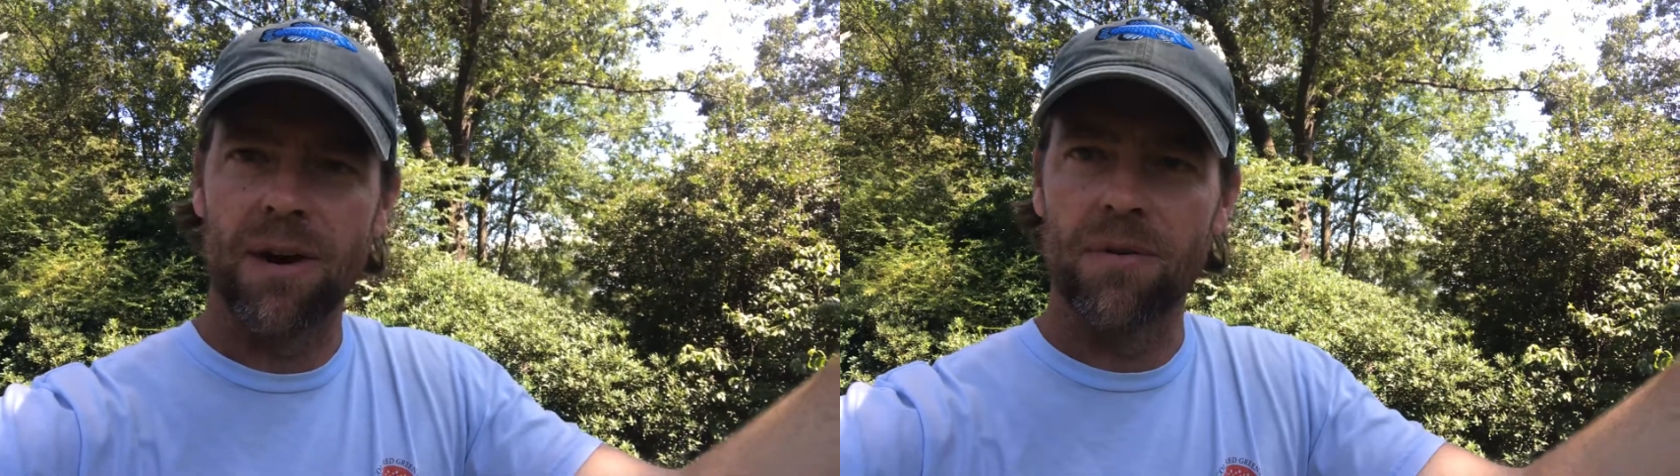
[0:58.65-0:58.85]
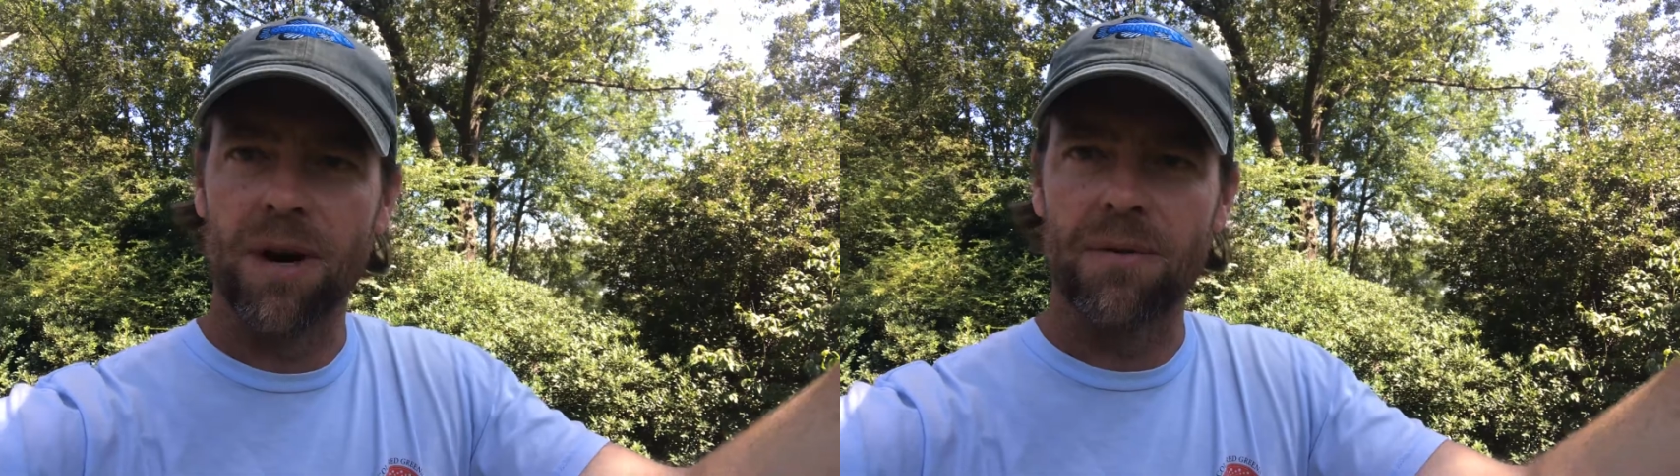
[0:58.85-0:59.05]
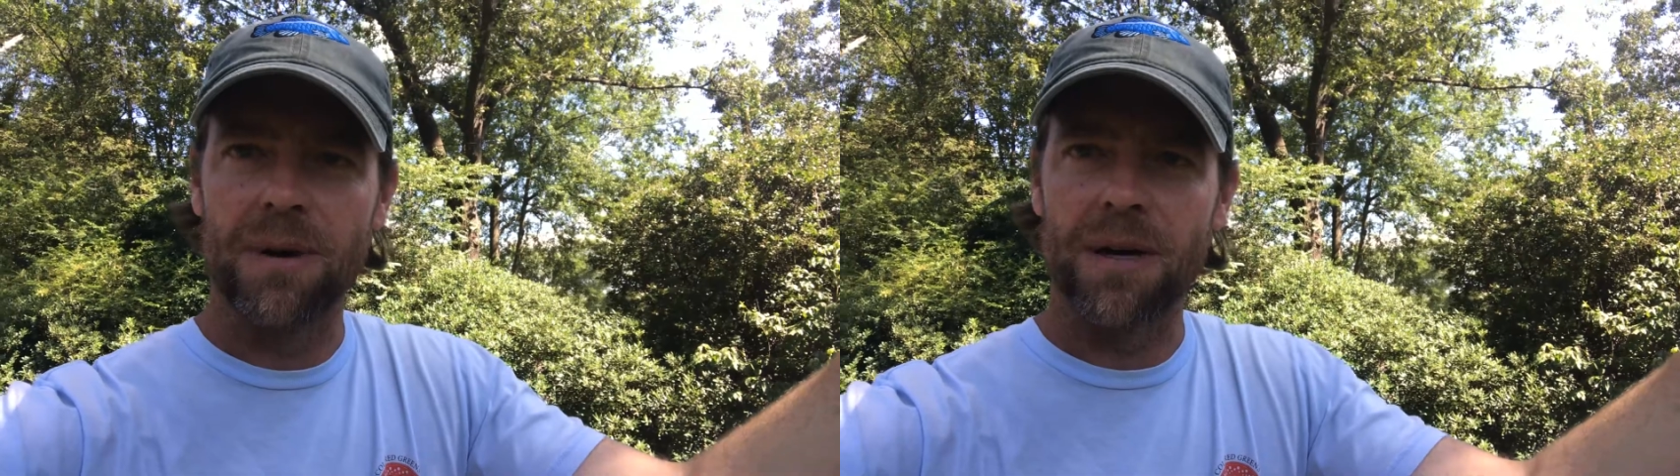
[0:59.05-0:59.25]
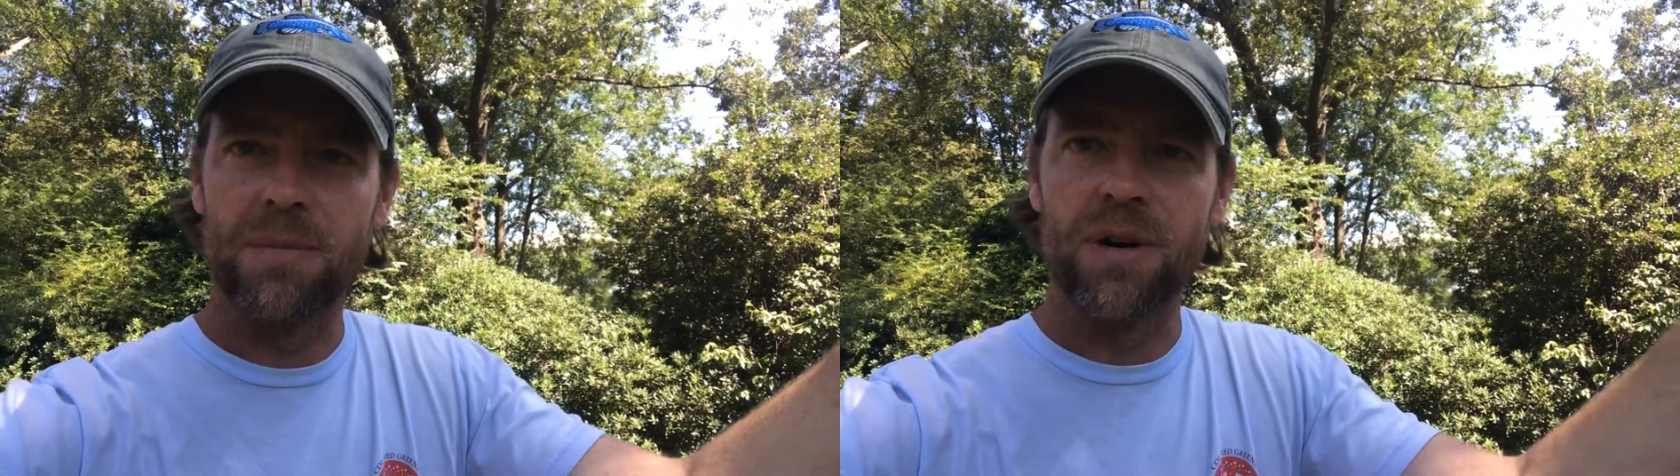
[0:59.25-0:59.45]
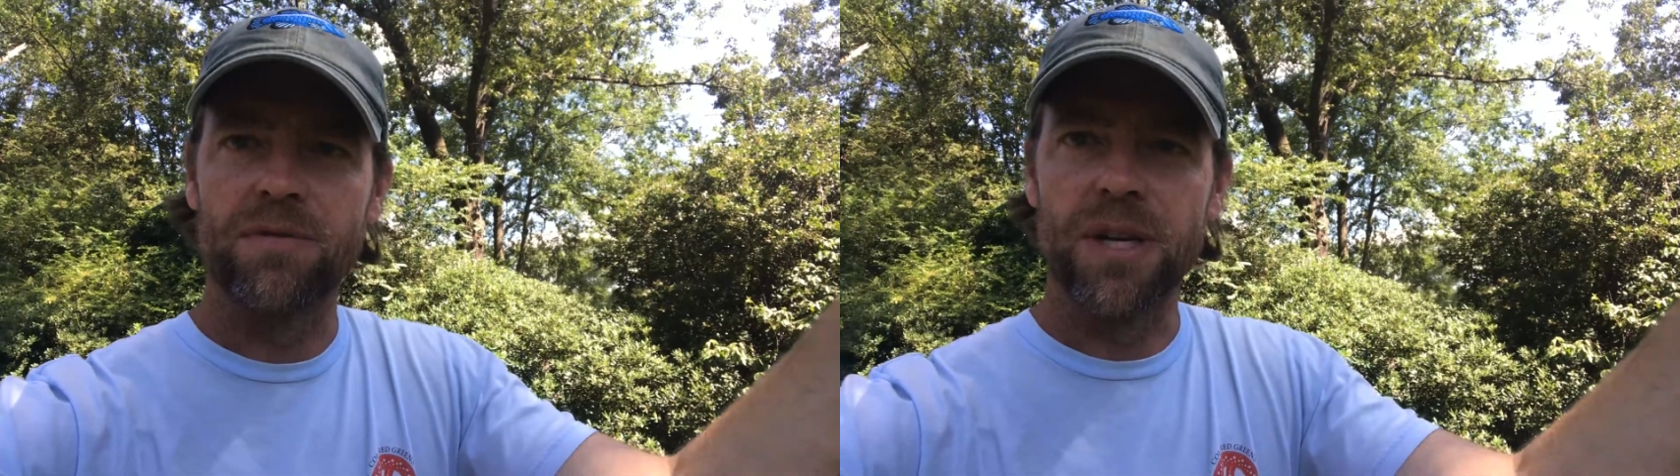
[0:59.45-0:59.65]
around my
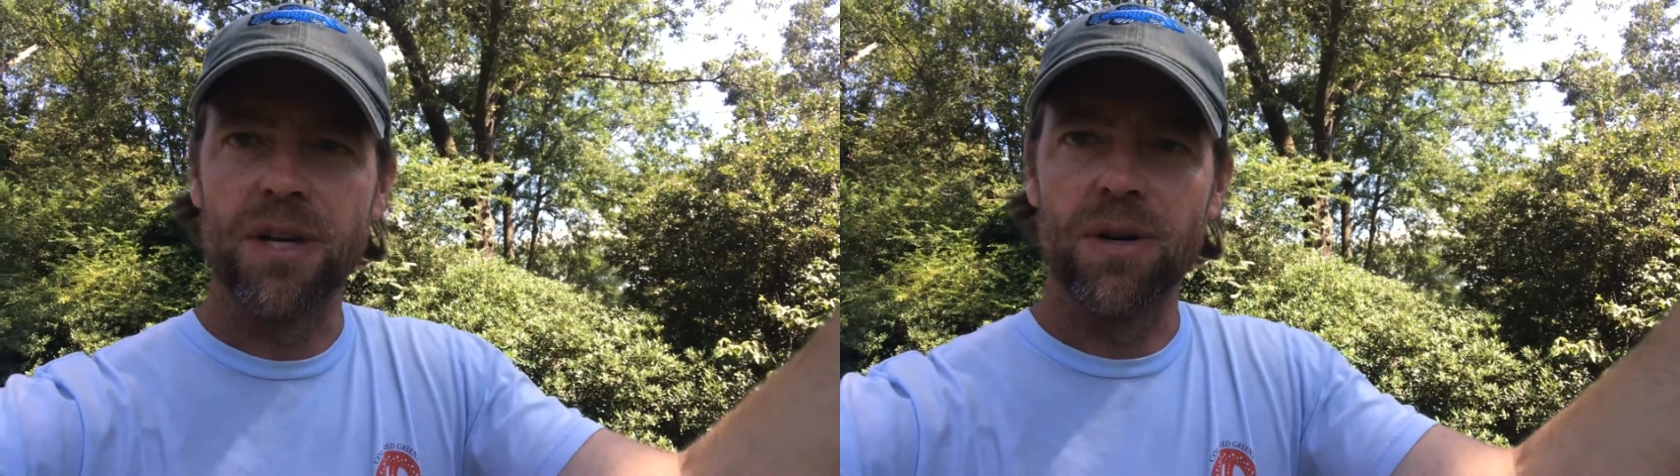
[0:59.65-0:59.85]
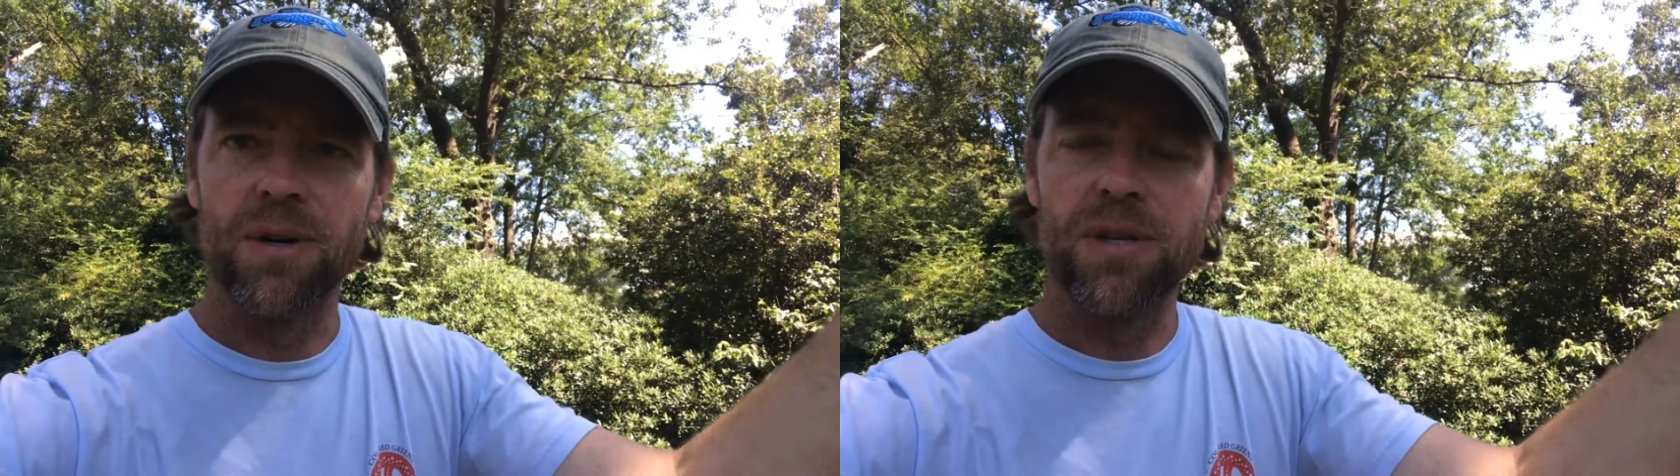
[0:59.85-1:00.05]
bird feeder